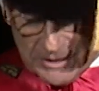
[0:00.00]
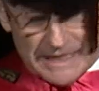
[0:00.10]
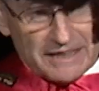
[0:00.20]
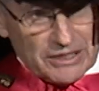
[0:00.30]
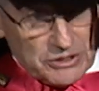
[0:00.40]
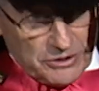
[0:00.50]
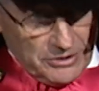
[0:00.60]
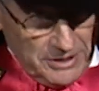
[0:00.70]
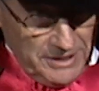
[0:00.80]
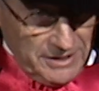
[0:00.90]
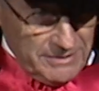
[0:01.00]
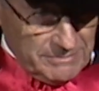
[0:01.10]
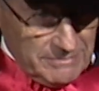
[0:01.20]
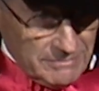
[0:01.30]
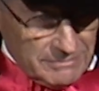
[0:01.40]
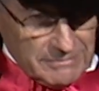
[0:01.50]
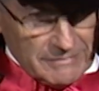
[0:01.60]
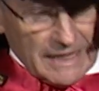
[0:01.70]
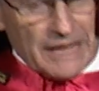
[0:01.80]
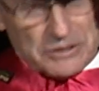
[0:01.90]
it's not the journey,
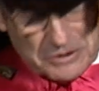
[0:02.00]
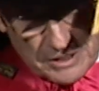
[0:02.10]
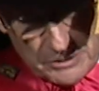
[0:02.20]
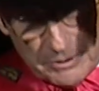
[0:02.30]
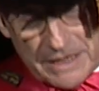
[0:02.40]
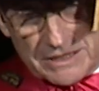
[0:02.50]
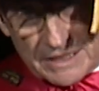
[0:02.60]
as you know, it's the